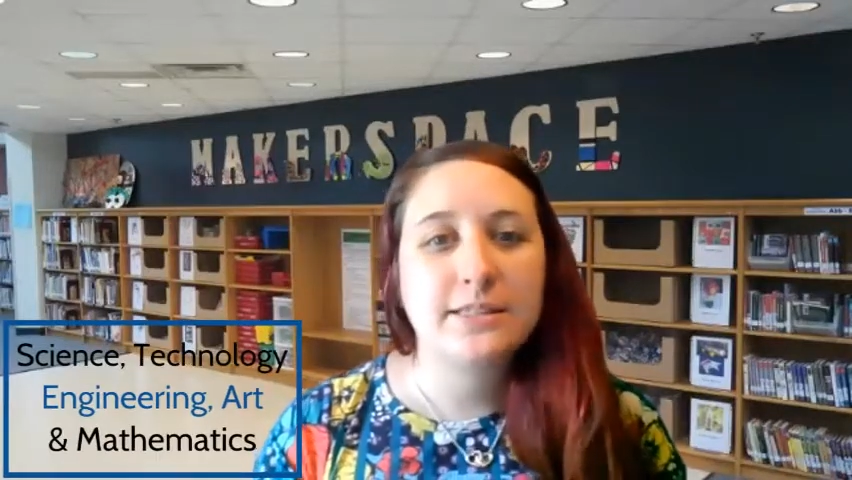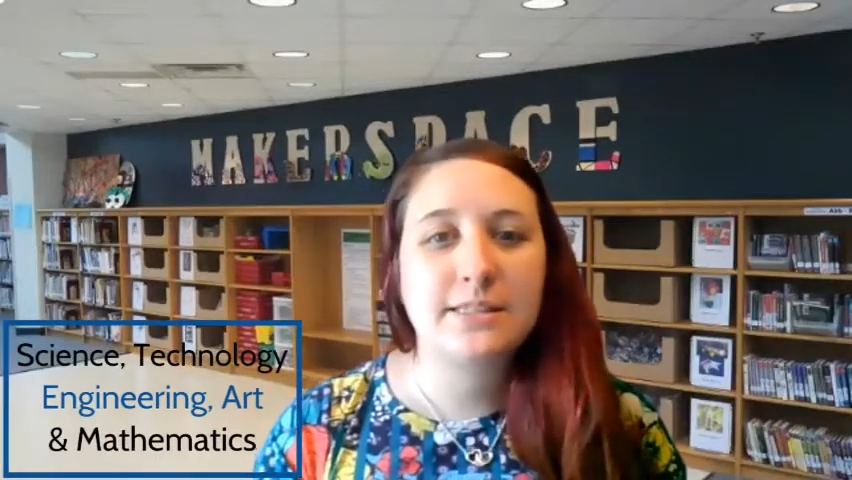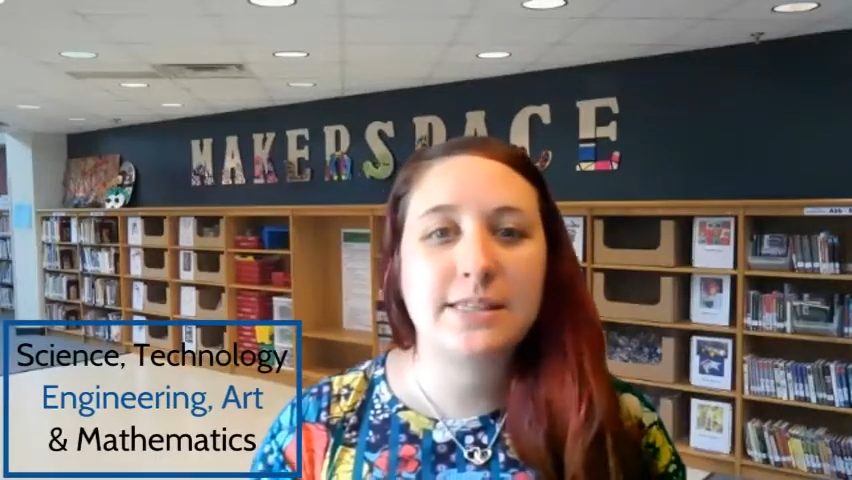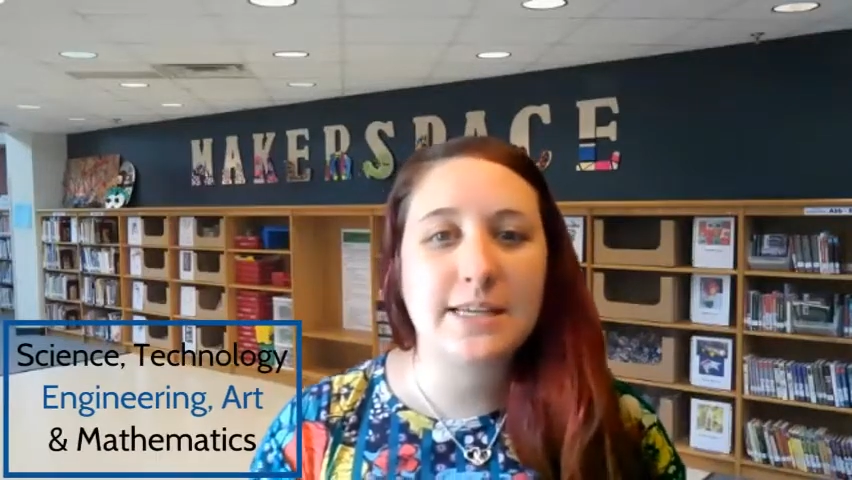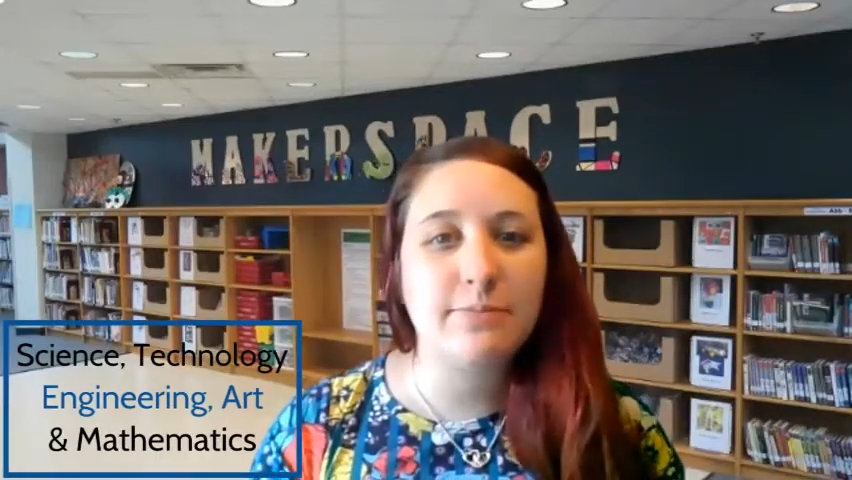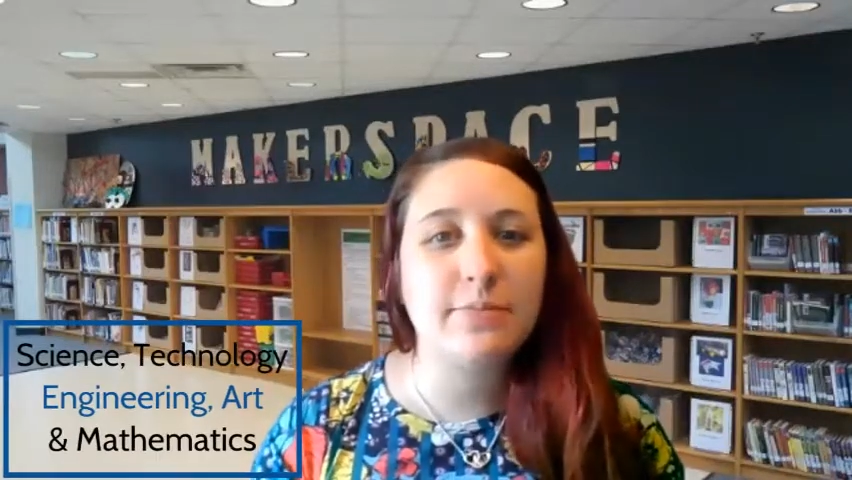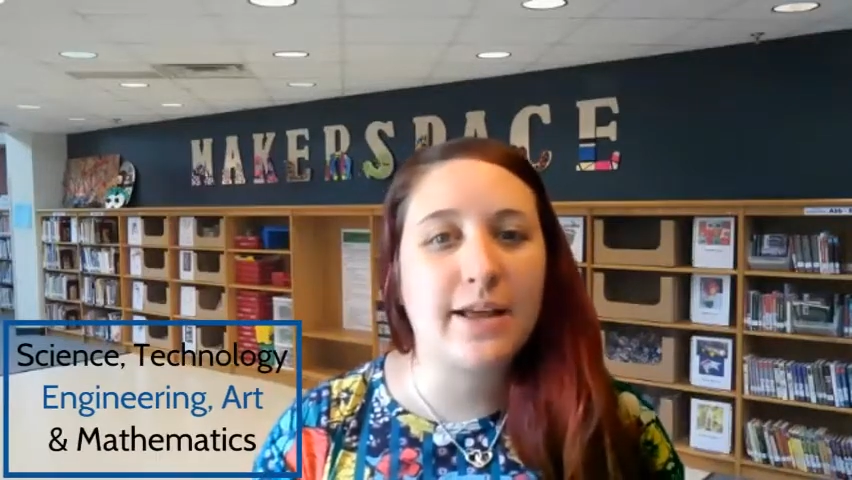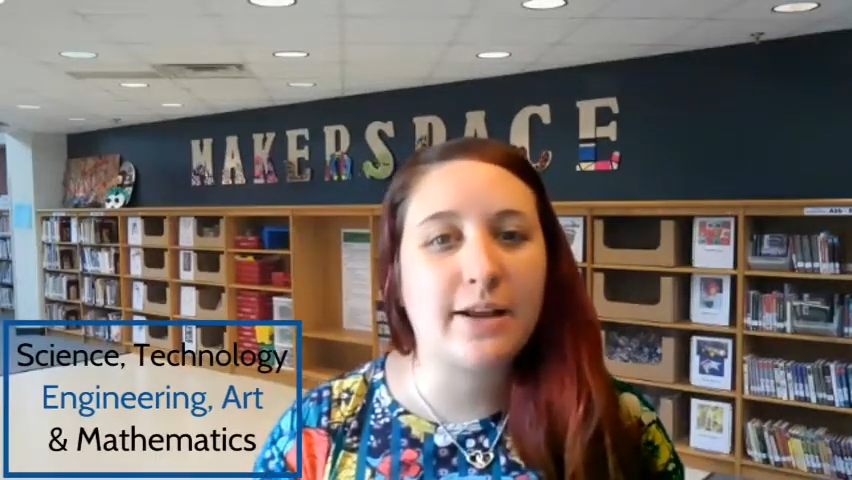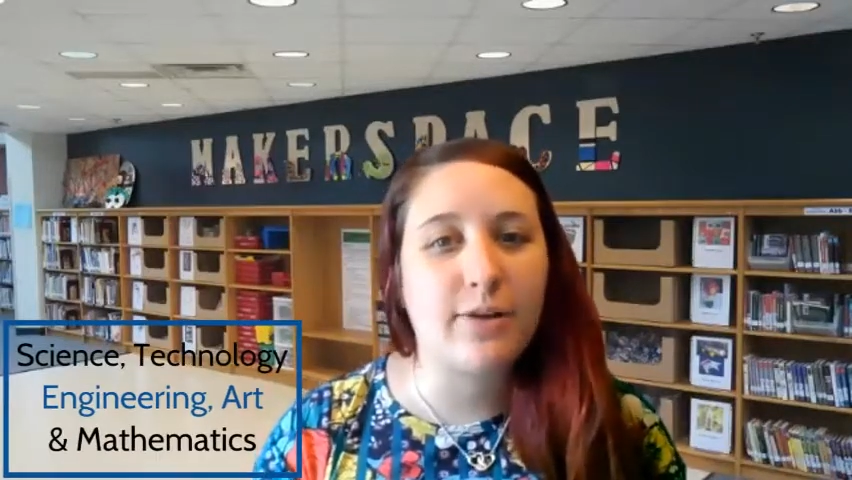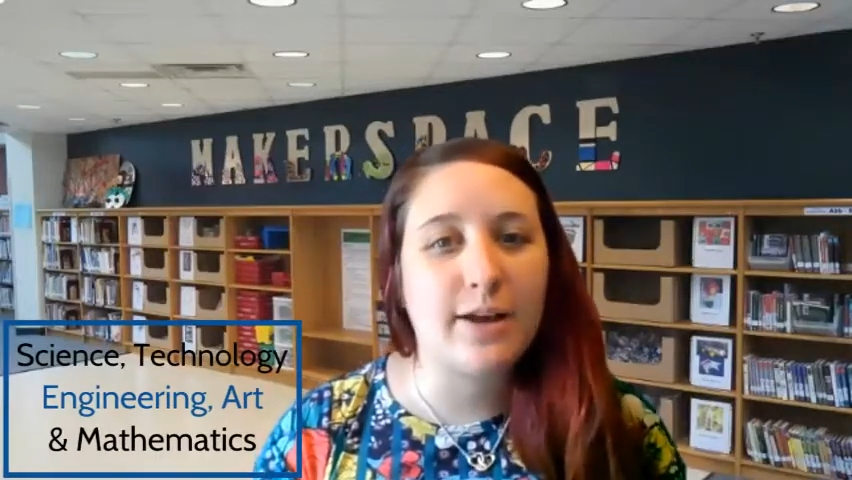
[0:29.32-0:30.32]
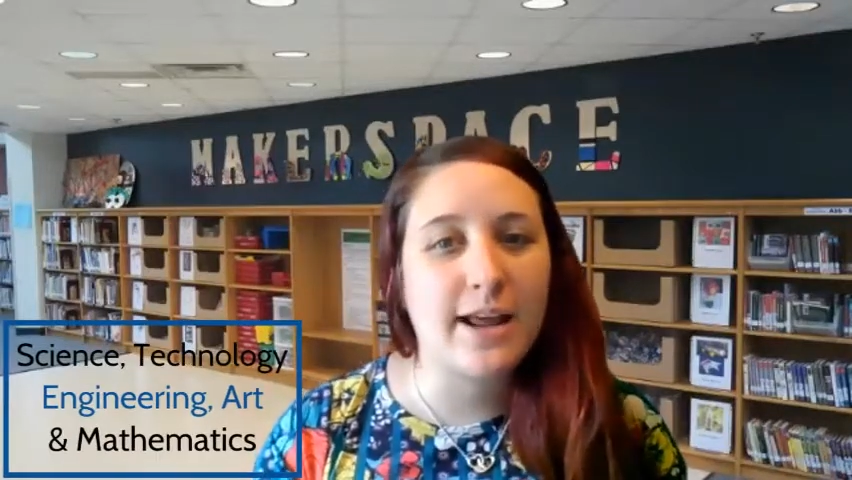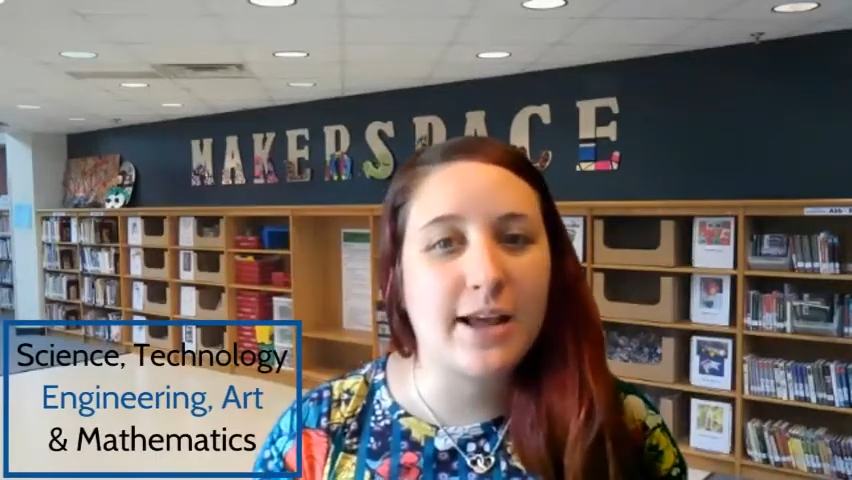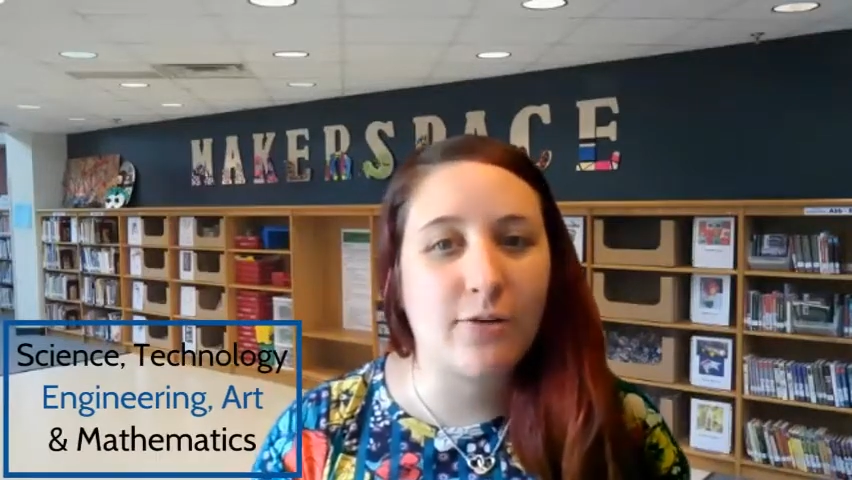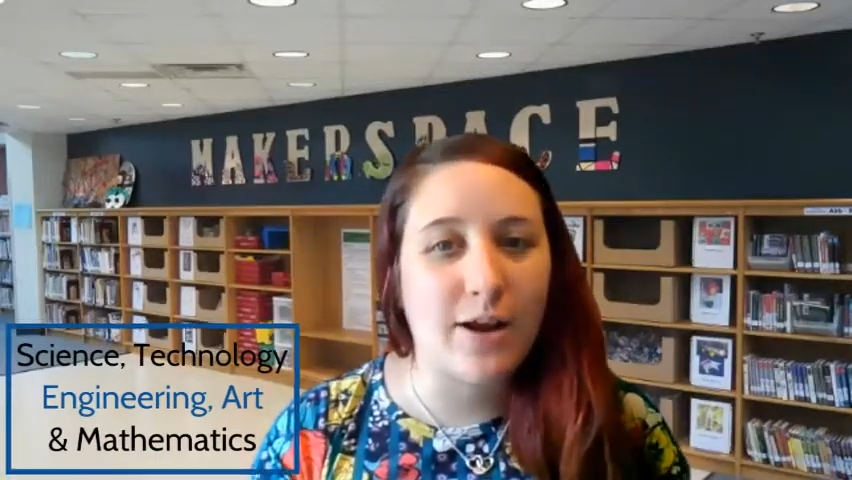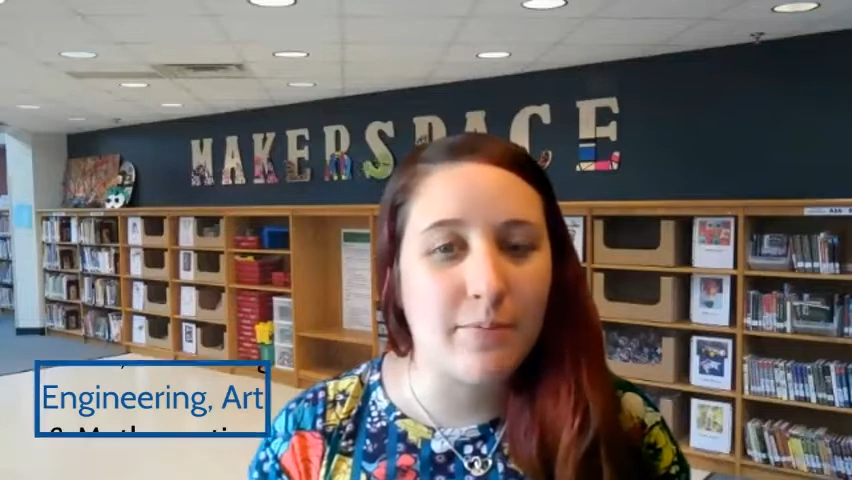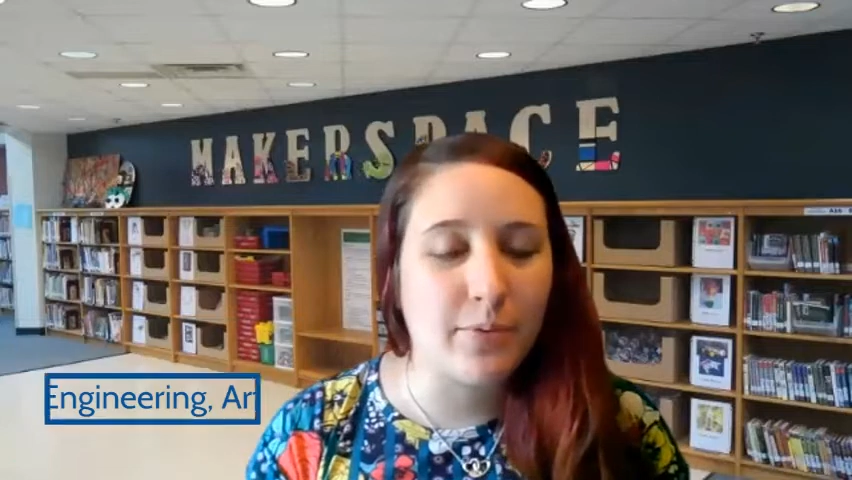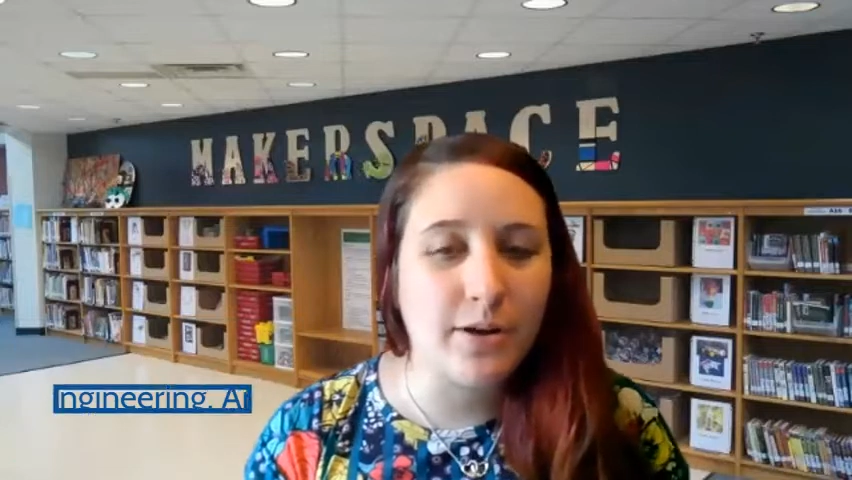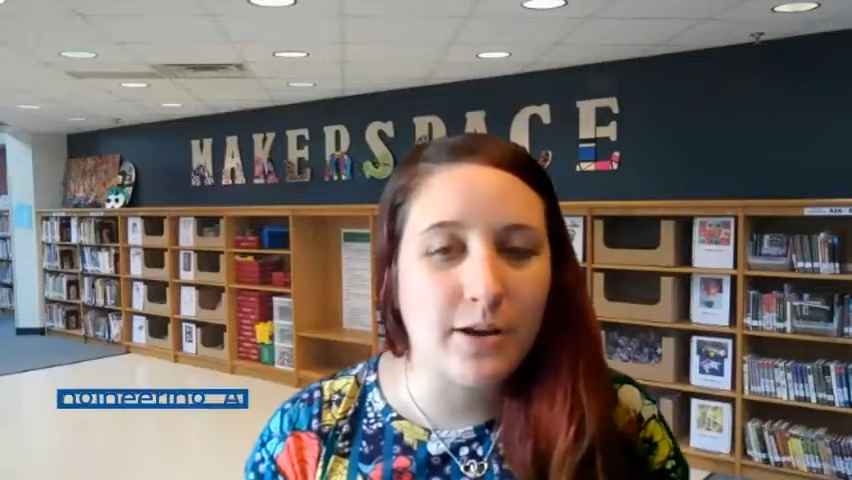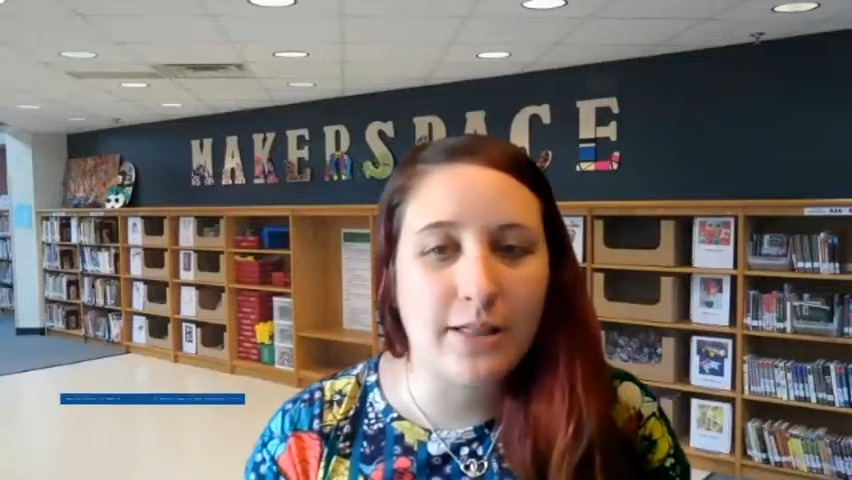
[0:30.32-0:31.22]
STEAM, like reading a great book,